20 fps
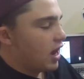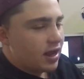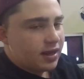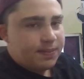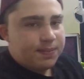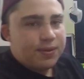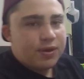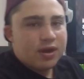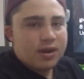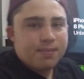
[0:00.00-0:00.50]
I
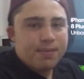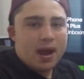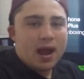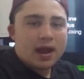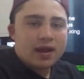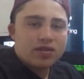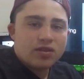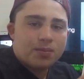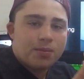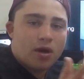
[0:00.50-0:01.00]
put it
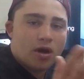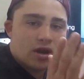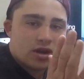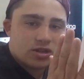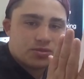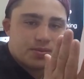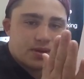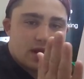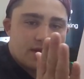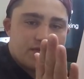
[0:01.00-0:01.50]
back in the
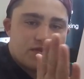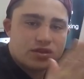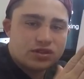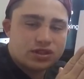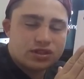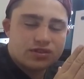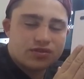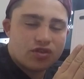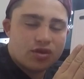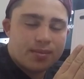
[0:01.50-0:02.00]
box, but I've
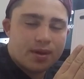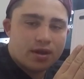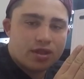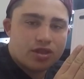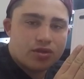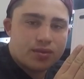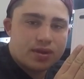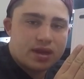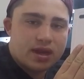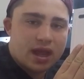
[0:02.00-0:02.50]
used this for
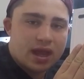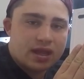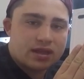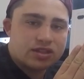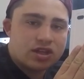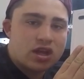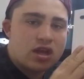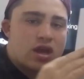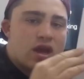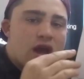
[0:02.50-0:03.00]
about 3
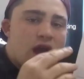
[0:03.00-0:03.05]
days.